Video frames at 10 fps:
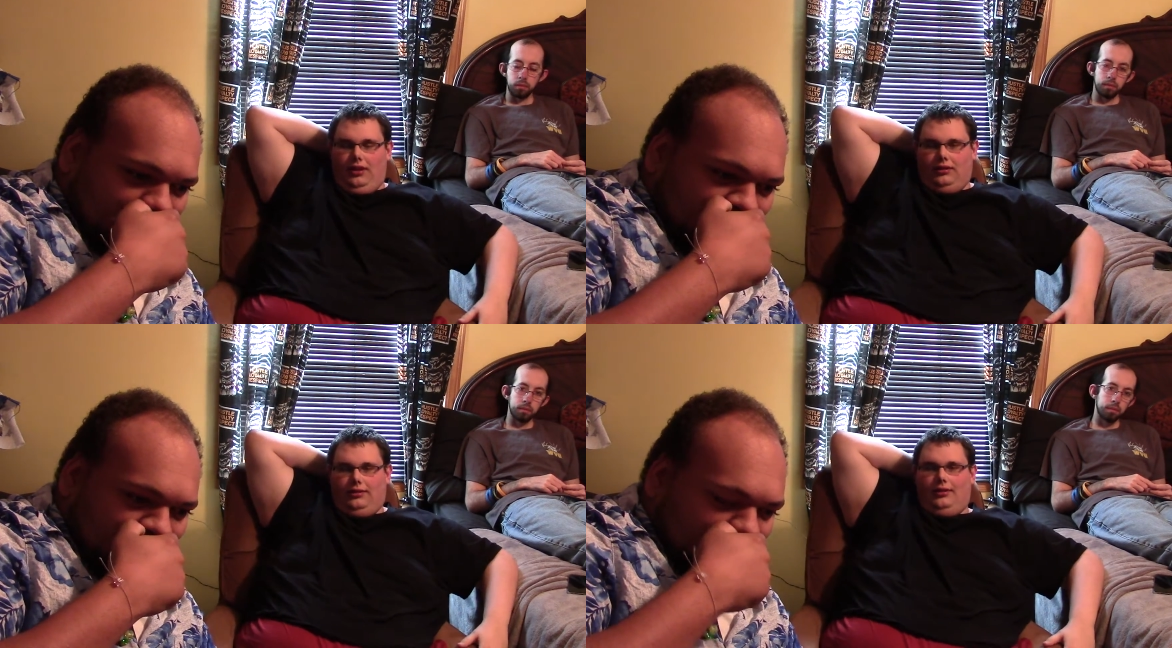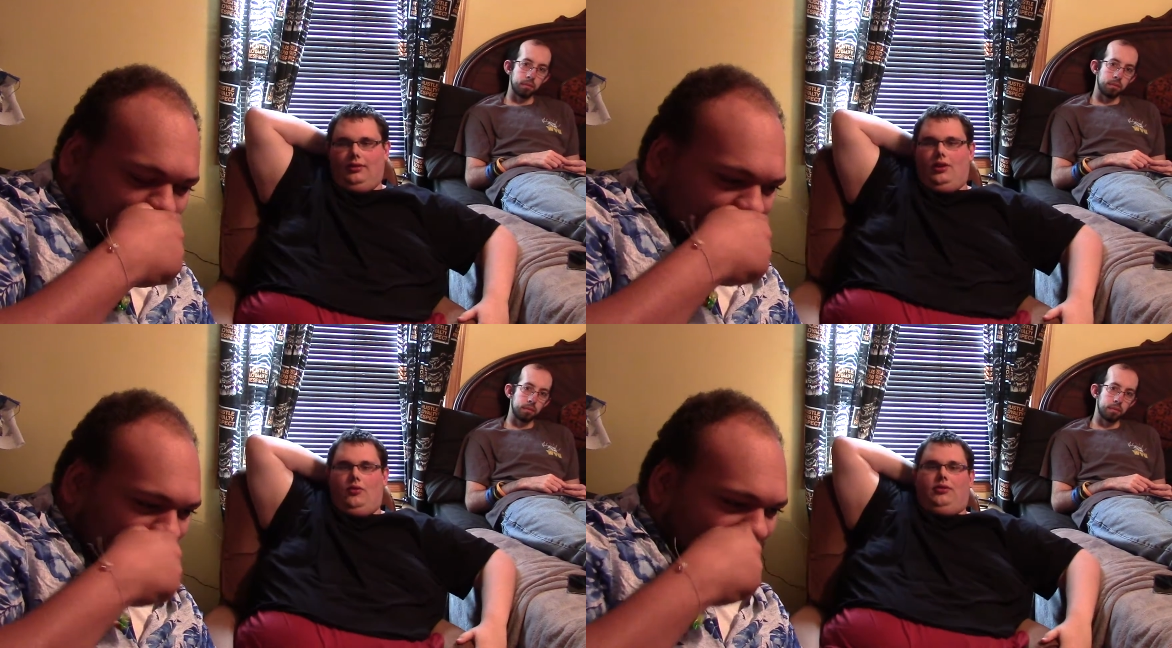Speaker 1: So still
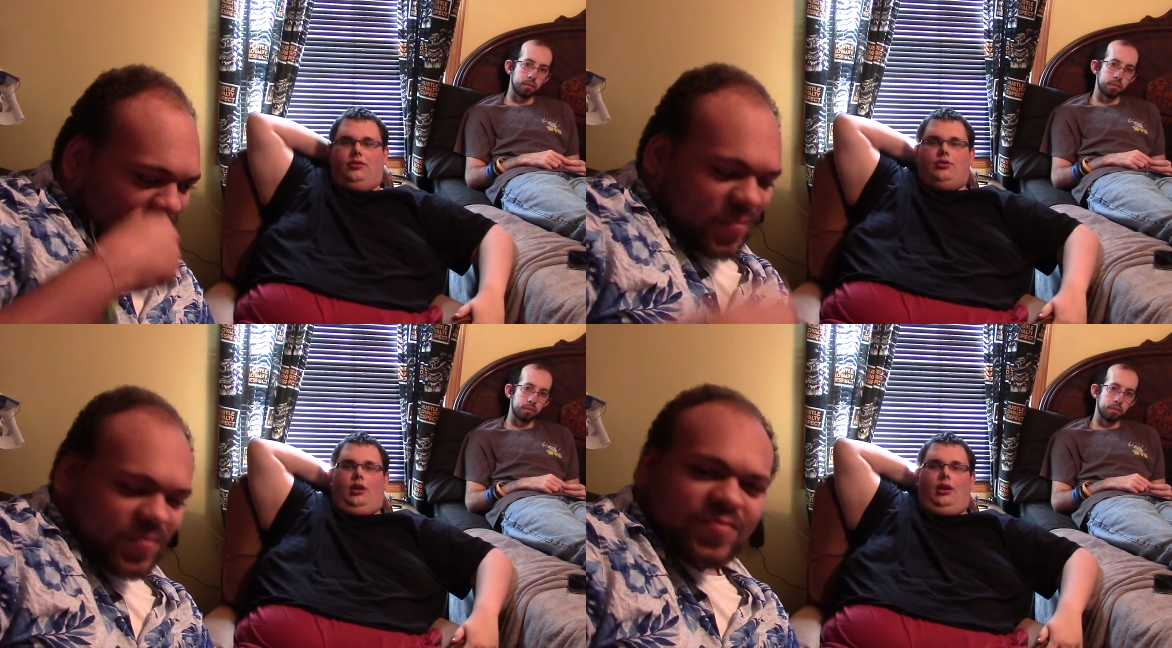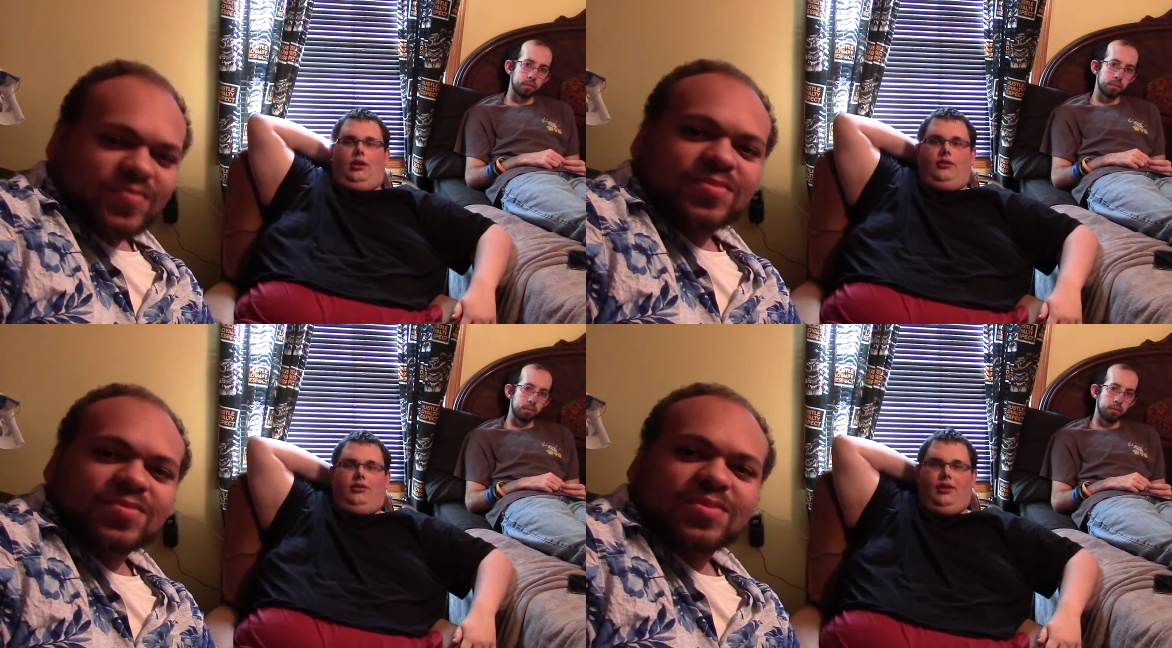going strong
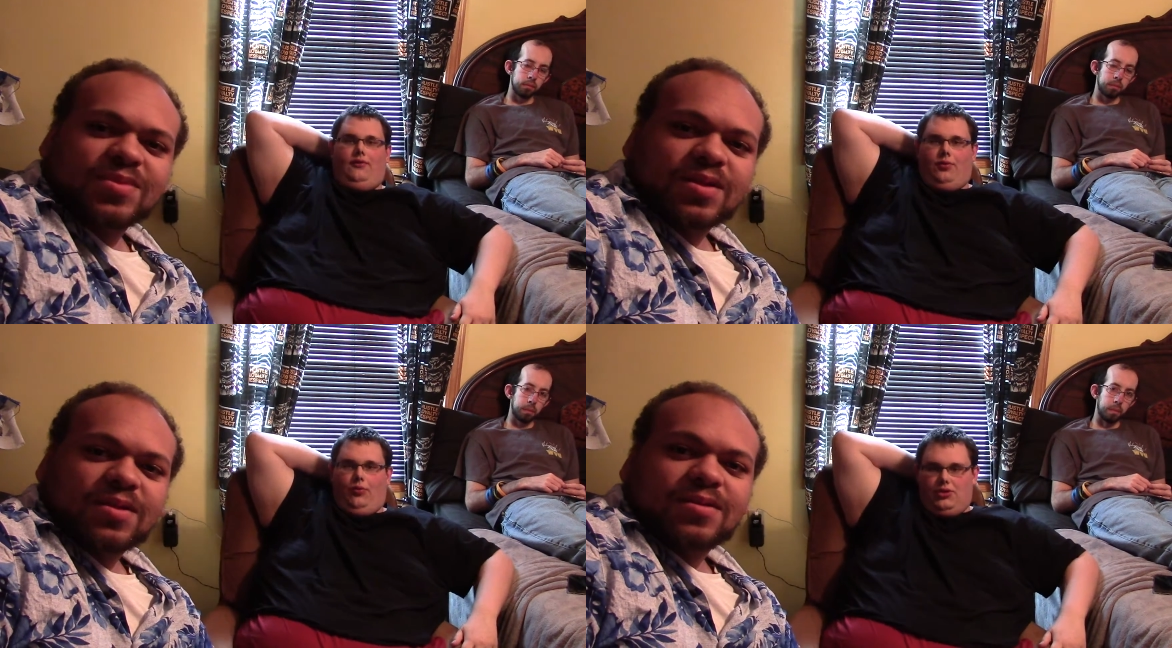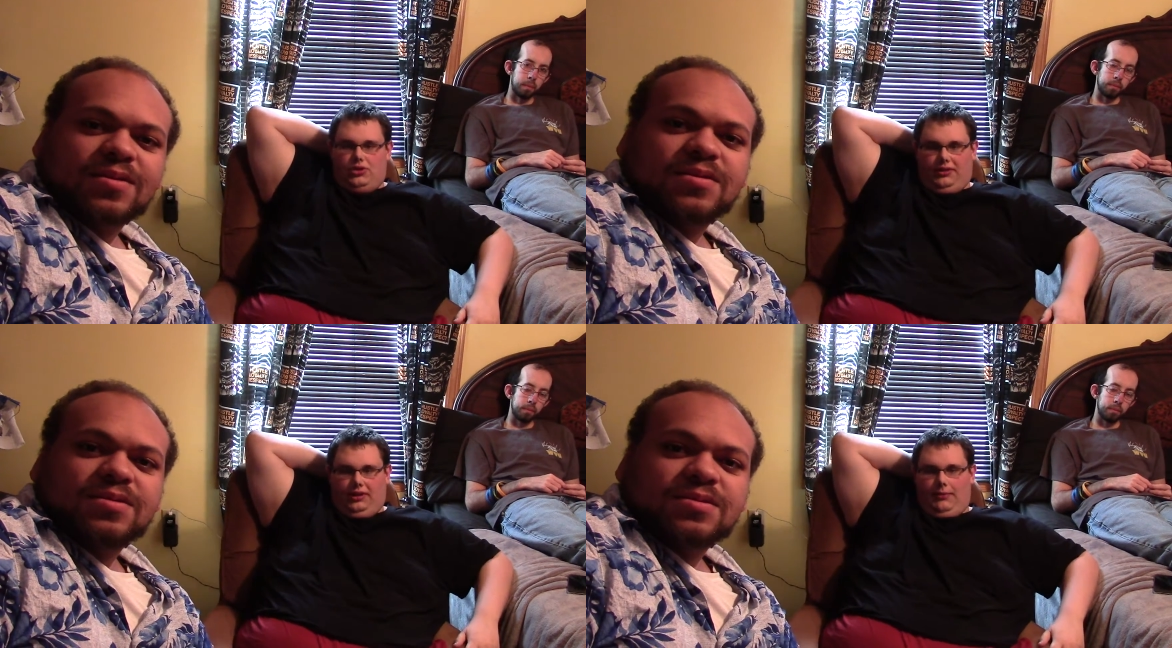and the seventh one
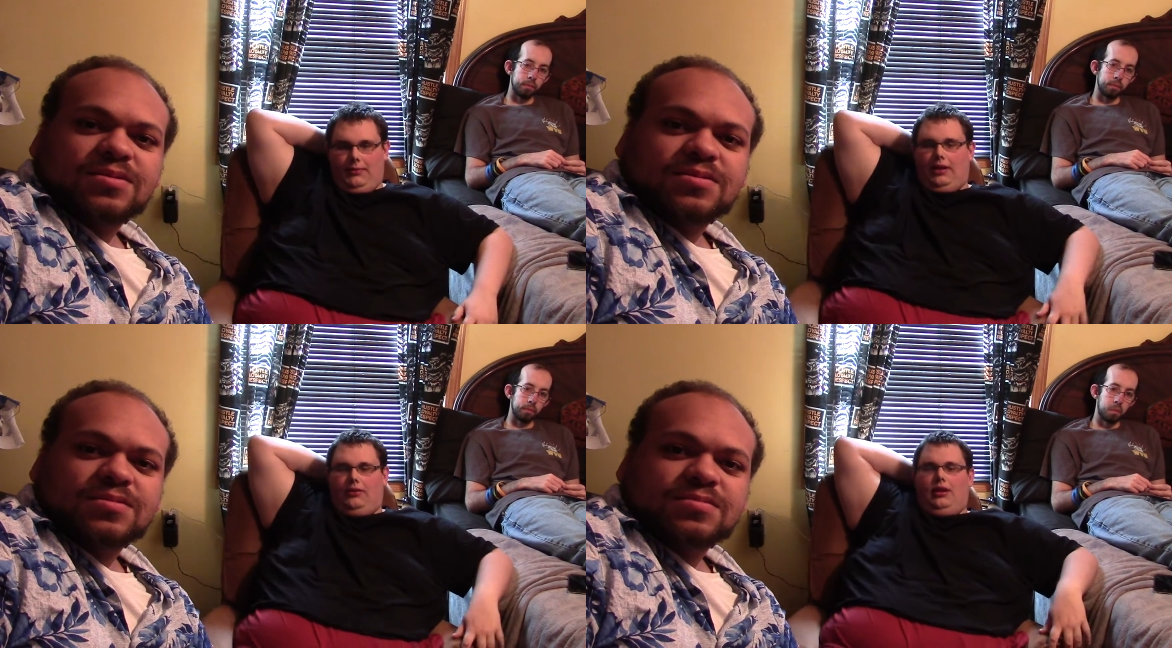just came out.